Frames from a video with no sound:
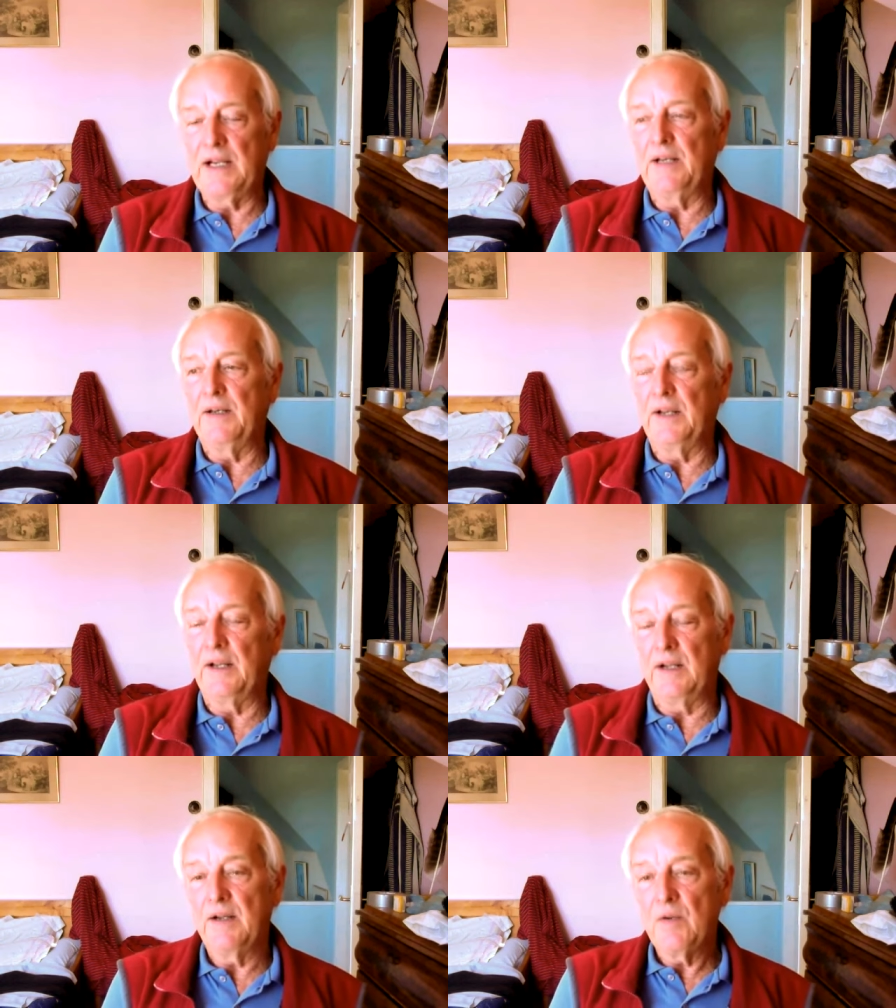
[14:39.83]
And
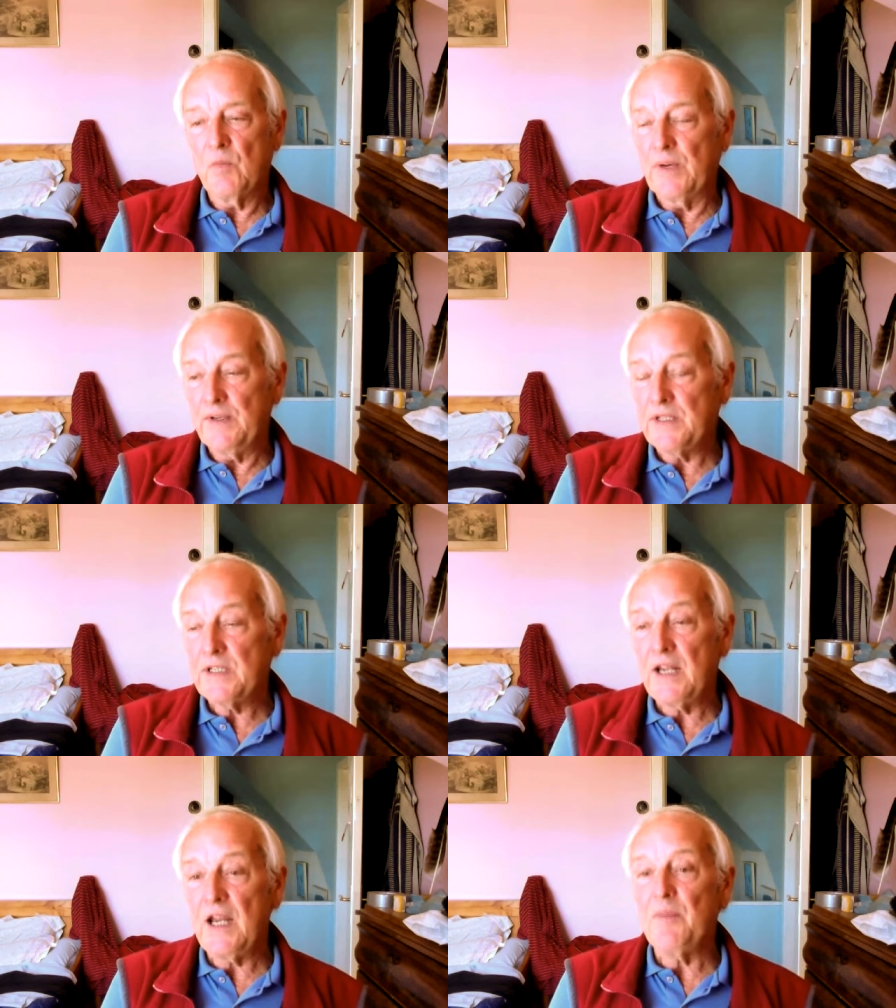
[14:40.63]
uh, when
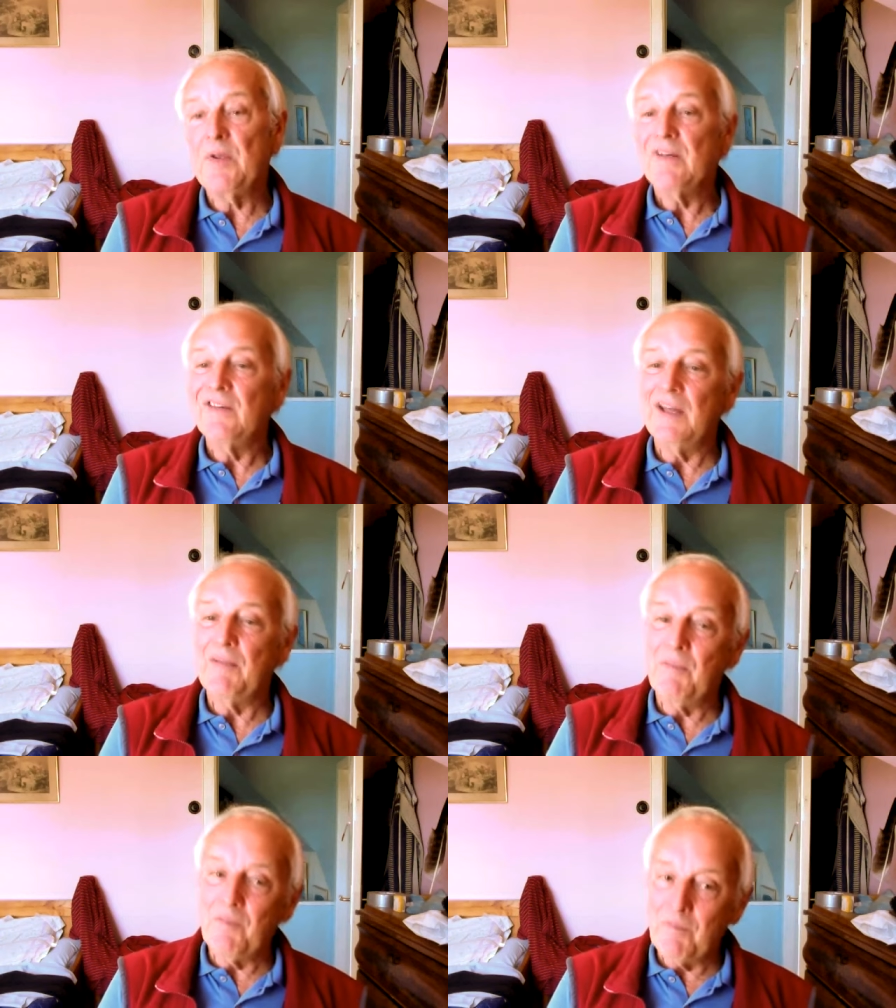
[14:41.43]
this came, the